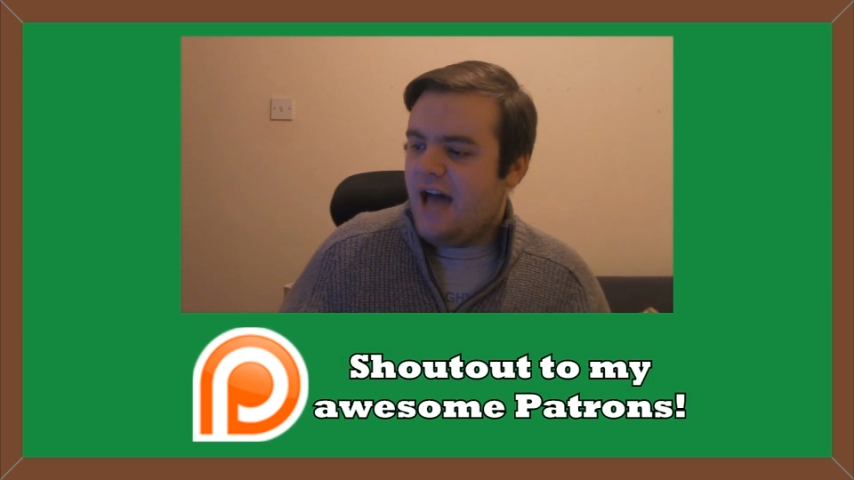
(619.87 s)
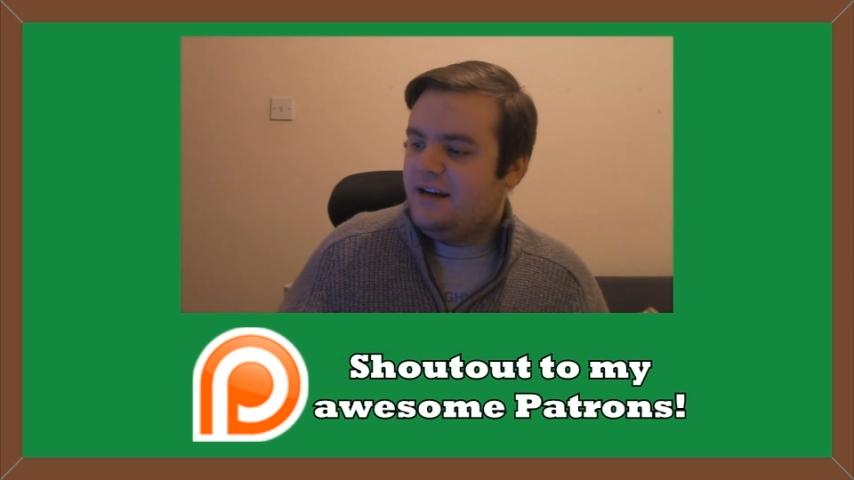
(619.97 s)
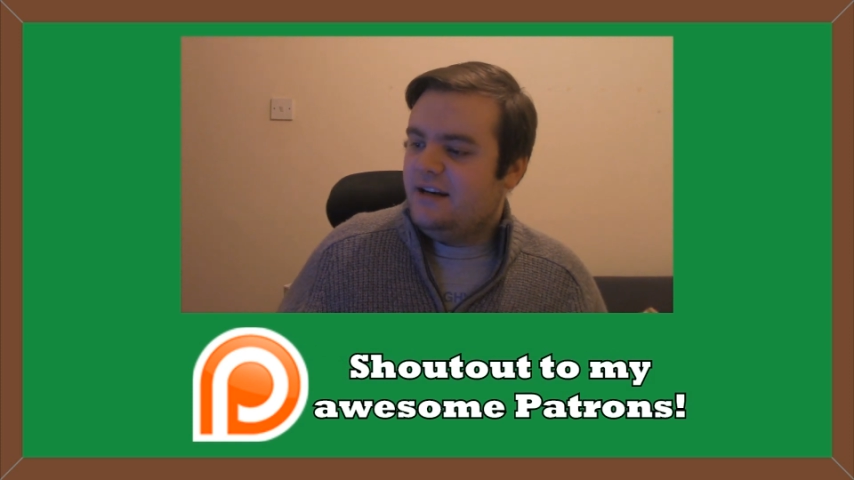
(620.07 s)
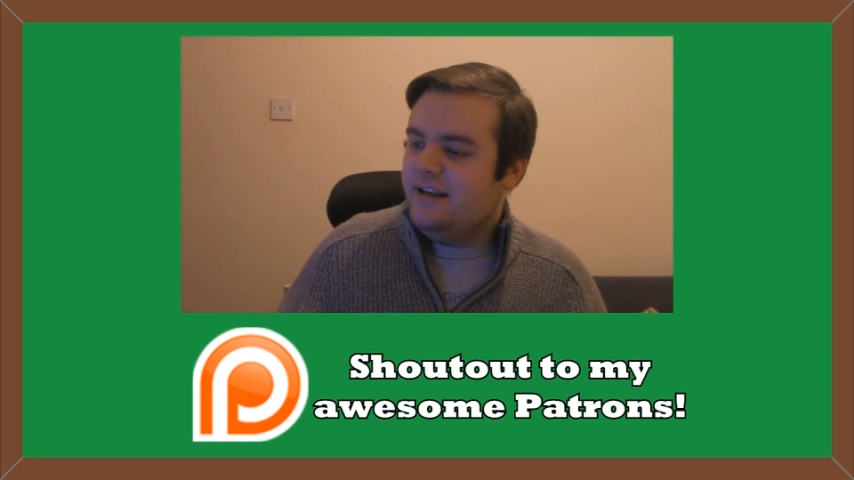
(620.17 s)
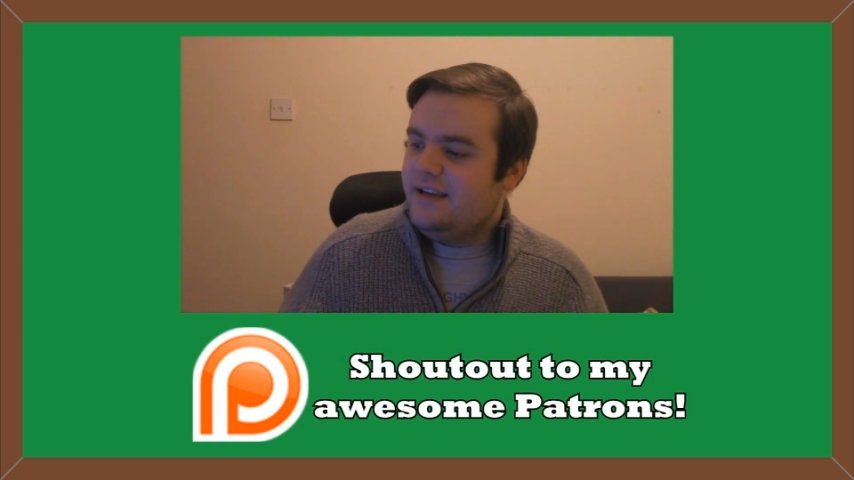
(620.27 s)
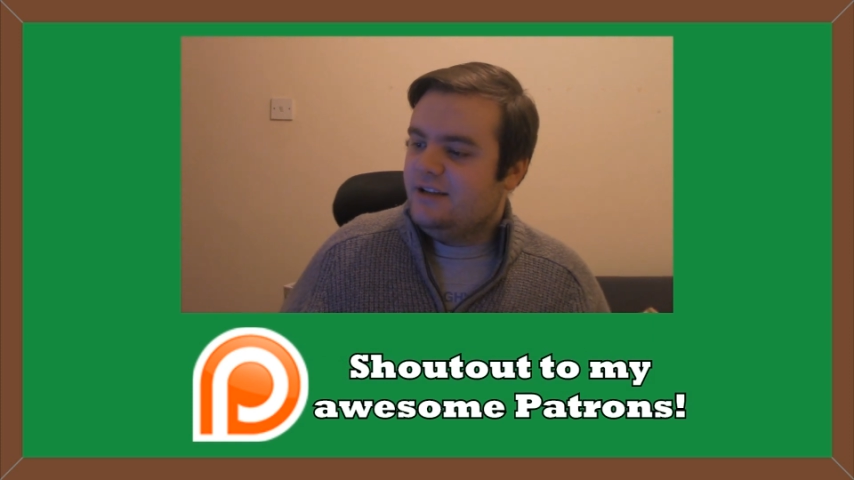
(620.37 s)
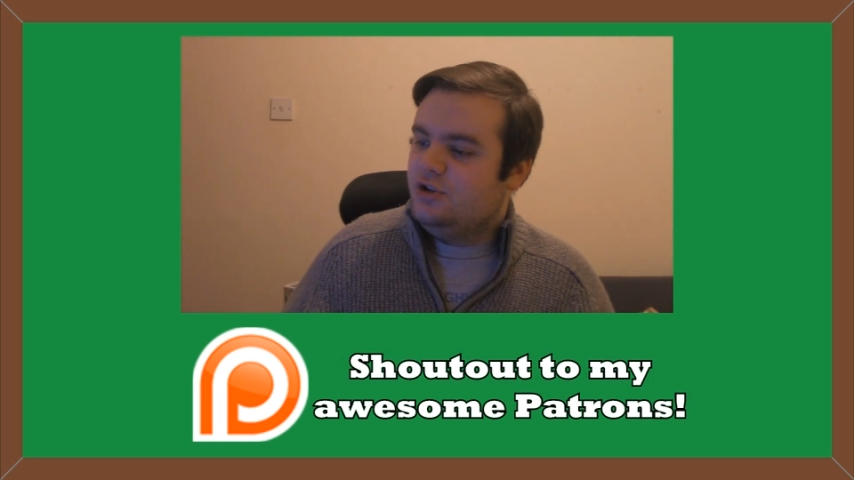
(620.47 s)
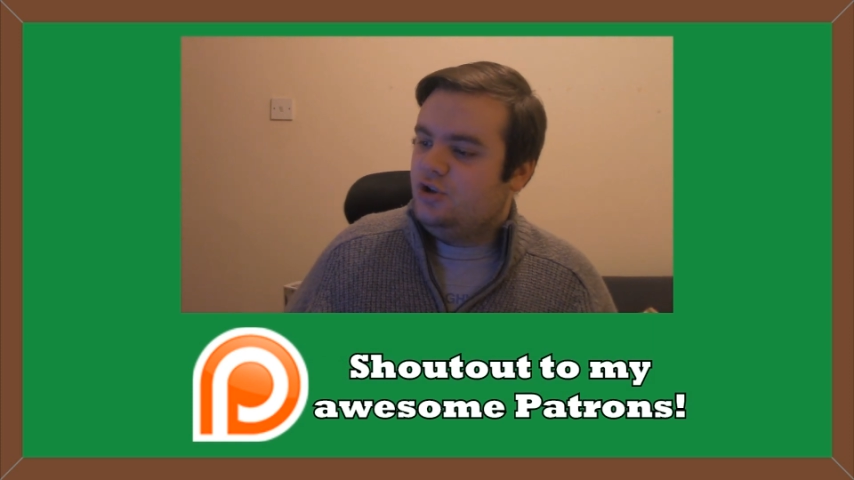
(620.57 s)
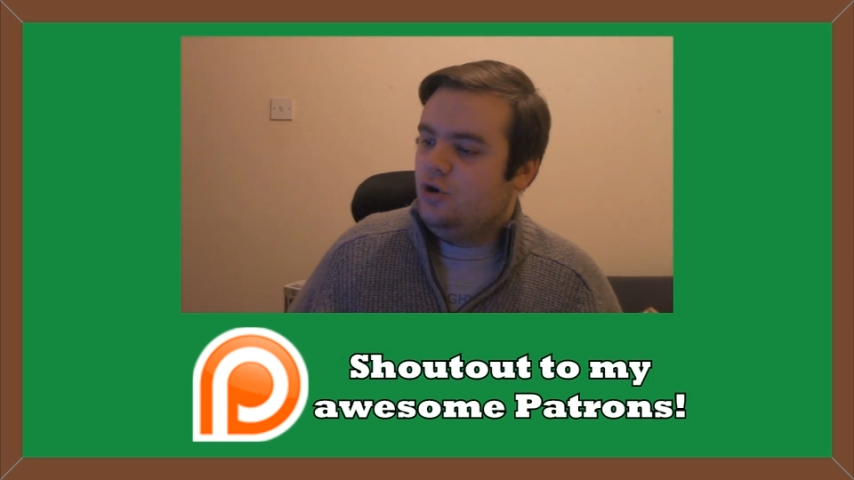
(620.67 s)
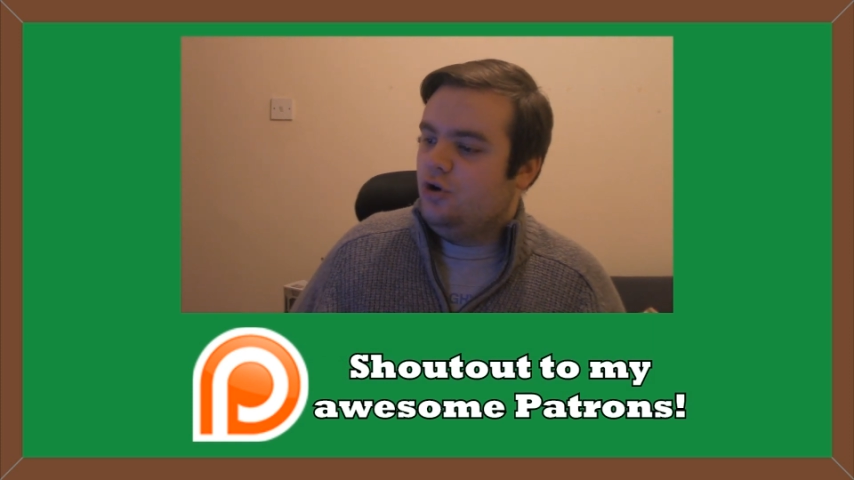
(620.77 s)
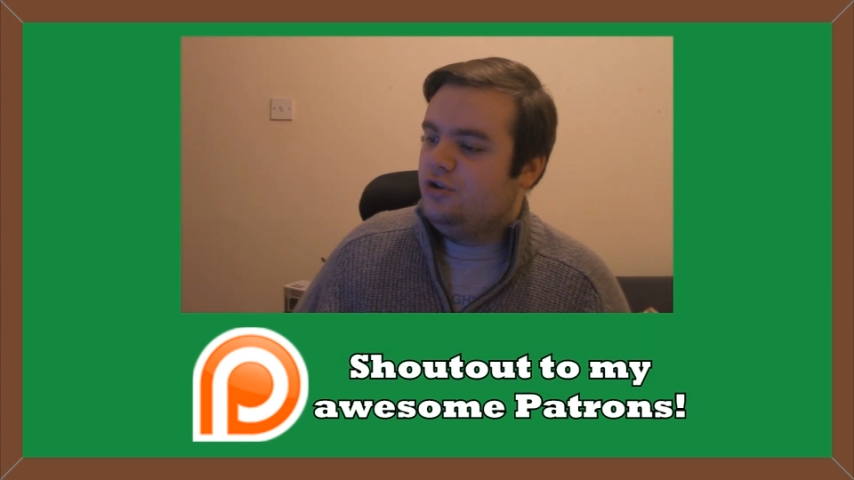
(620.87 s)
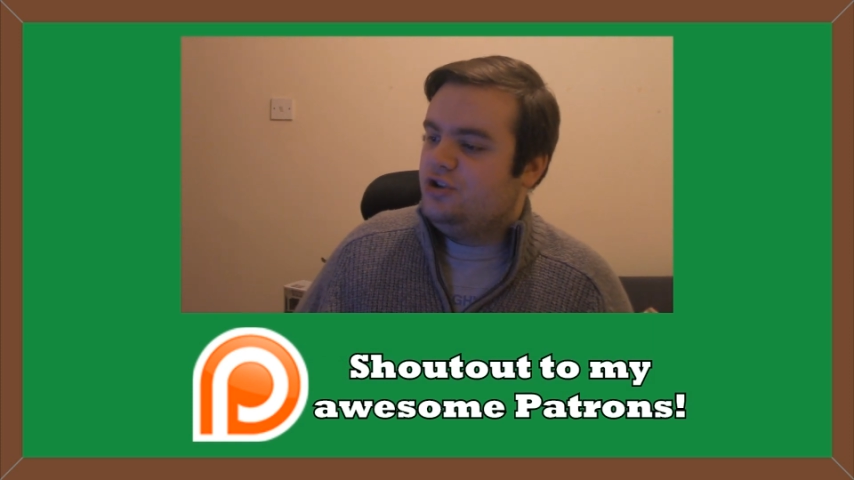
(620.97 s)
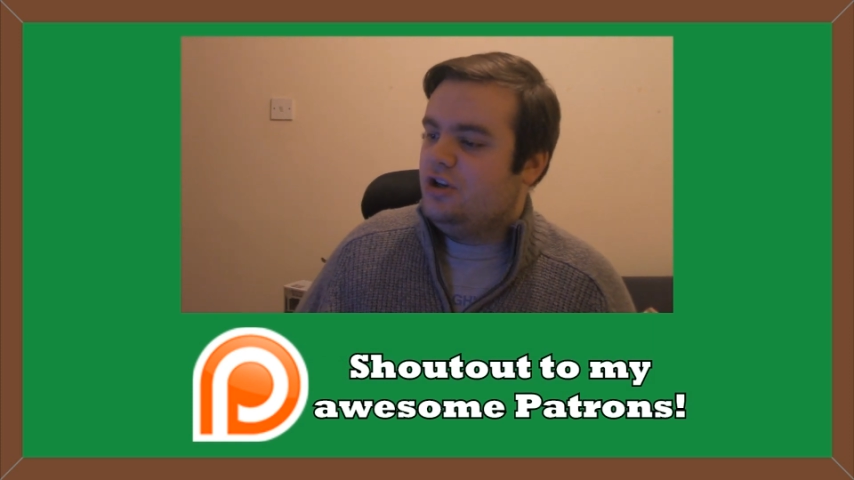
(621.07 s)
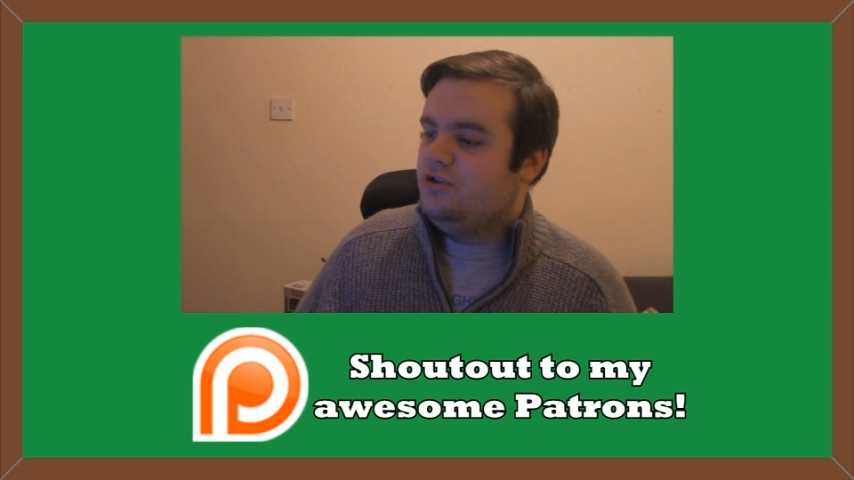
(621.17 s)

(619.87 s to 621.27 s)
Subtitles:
Annalie, George,